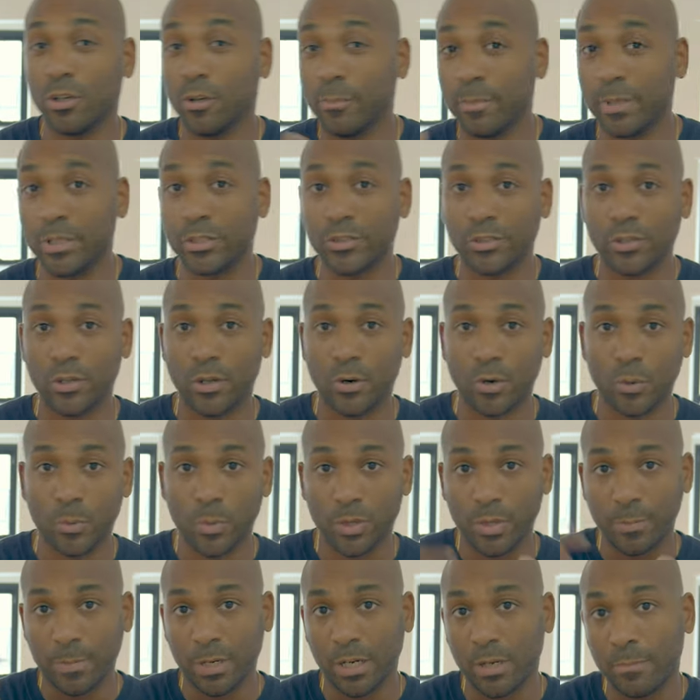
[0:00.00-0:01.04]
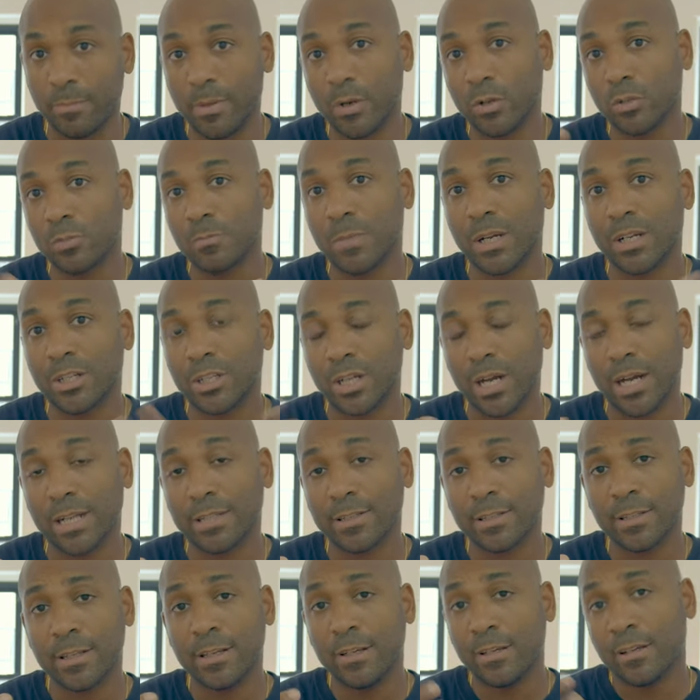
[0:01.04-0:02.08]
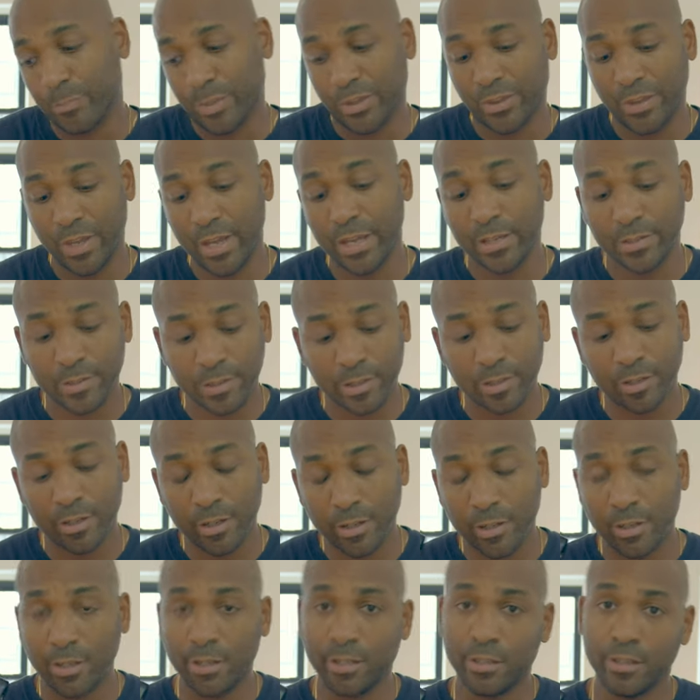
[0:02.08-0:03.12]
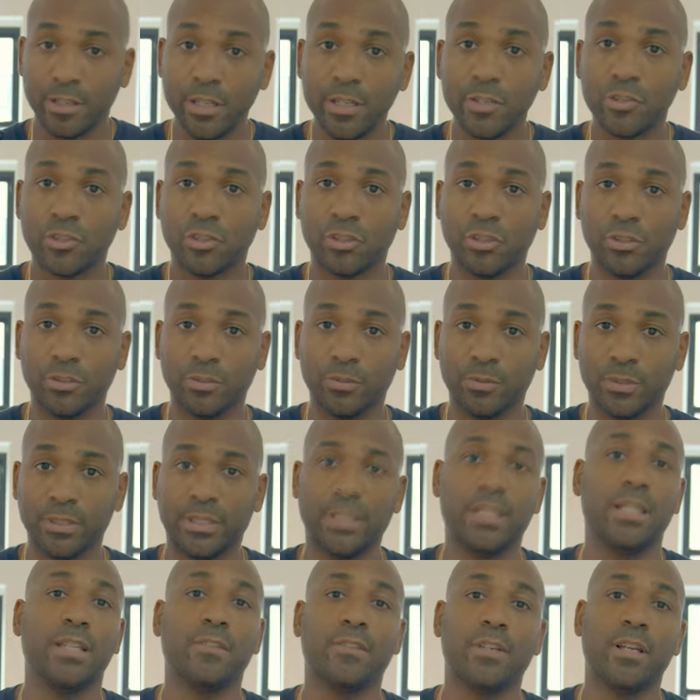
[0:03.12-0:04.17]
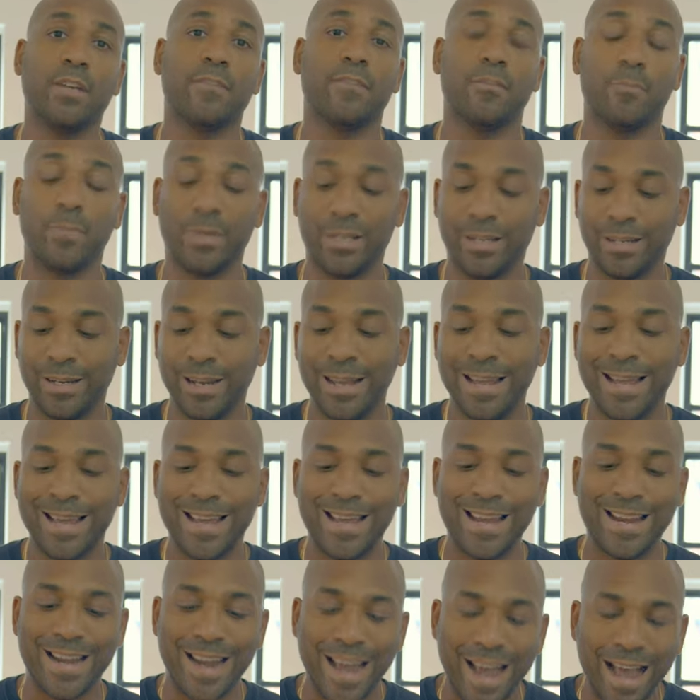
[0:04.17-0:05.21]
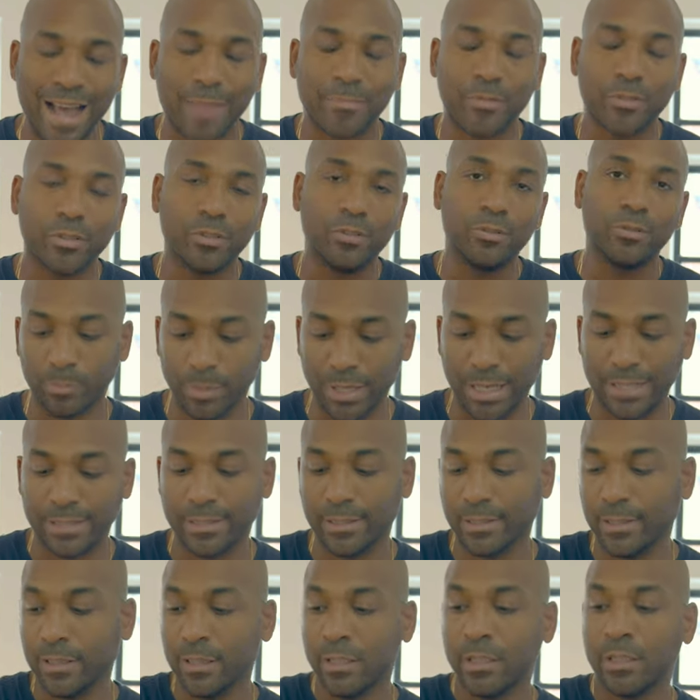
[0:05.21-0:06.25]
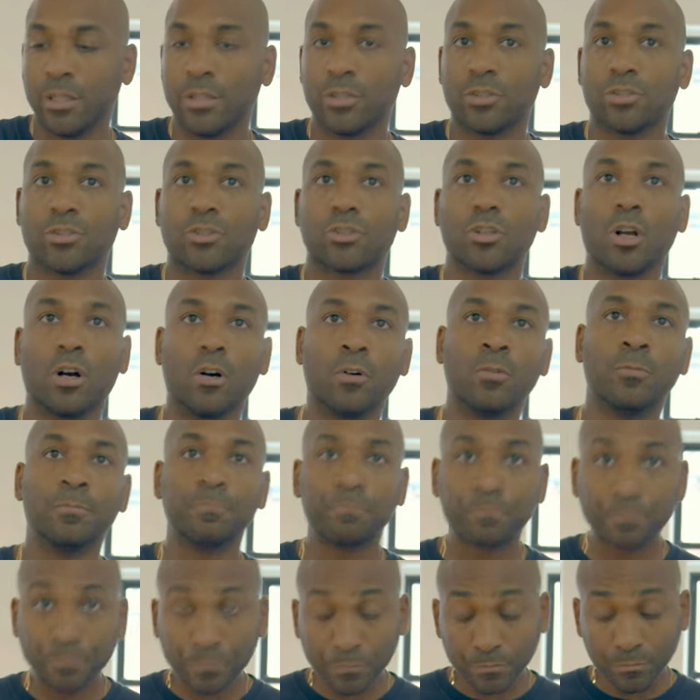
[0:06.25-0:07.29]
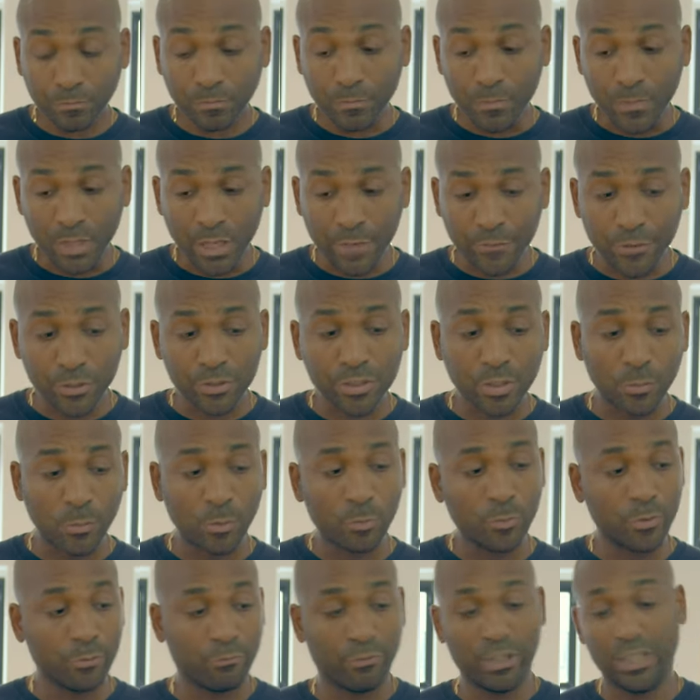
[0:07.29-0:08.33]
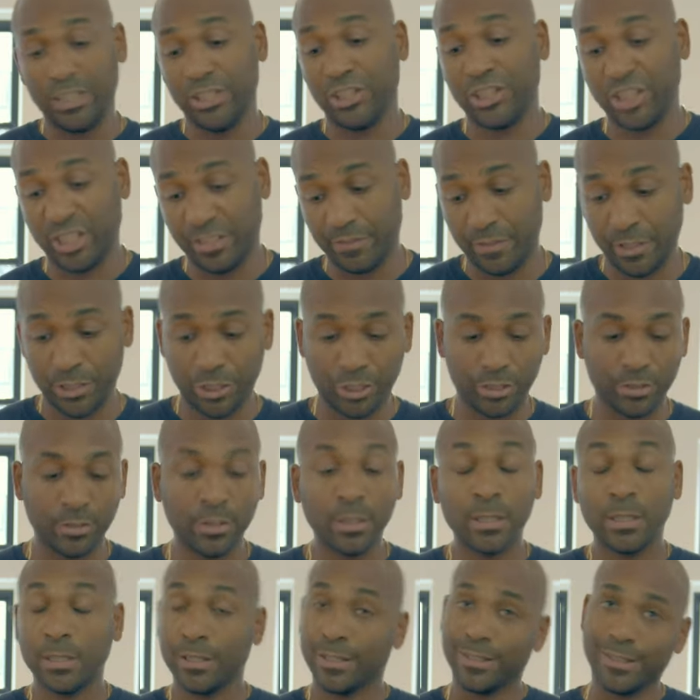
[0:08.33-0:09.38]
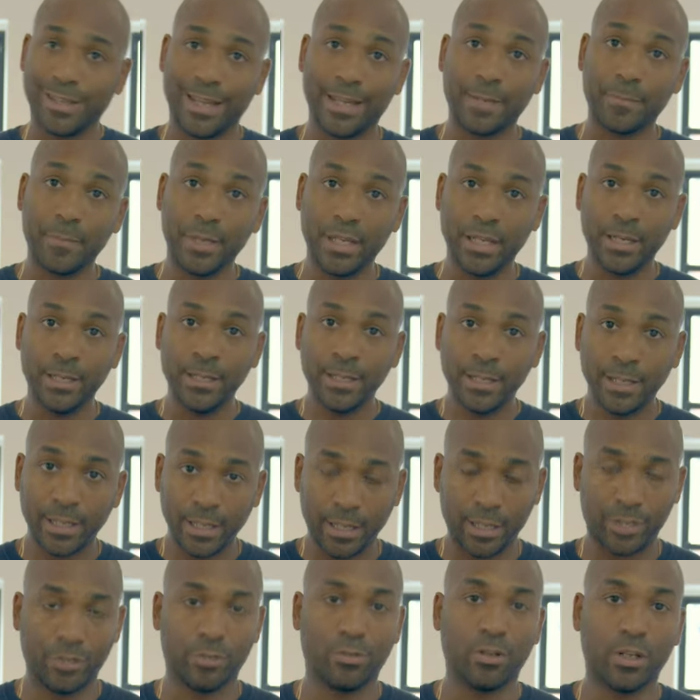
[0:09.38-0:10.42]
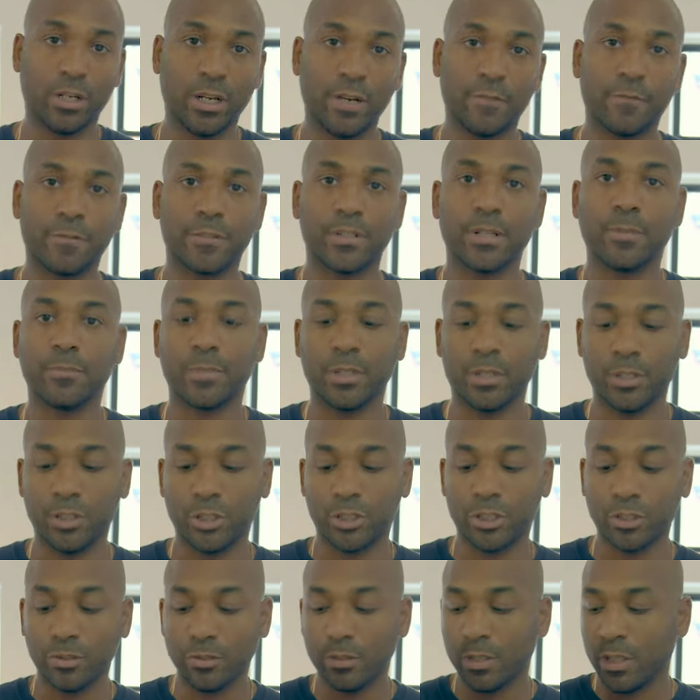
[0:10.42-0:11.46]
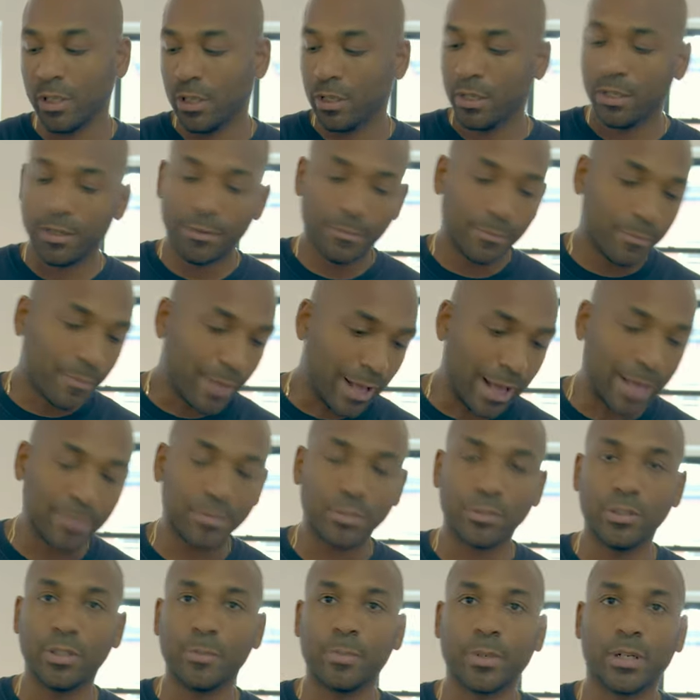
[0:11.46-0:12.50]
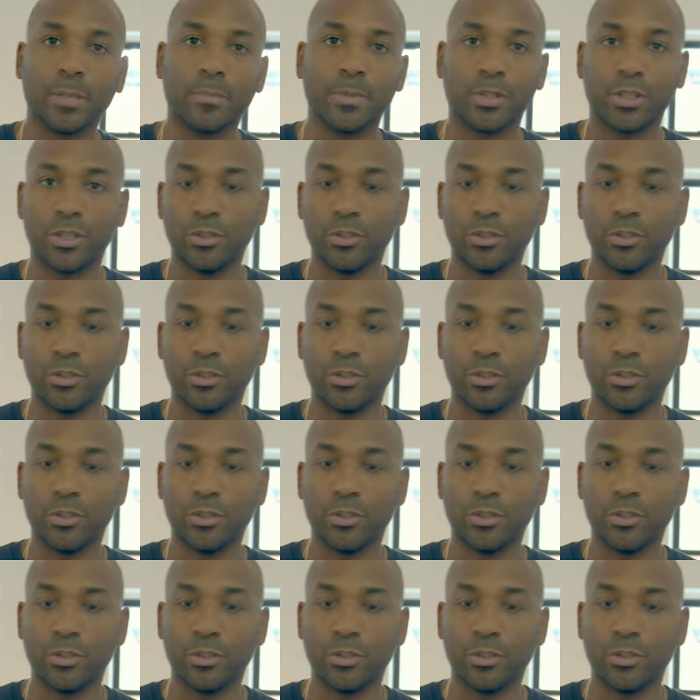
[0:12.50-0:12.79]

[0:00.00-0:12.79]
go a bit slower with them and compose my shots. But this, these two with the EVF have been an absolute blessing. So, if you're someone with really shitty vision like me and you're looking for something to shoot, absolutely pick up a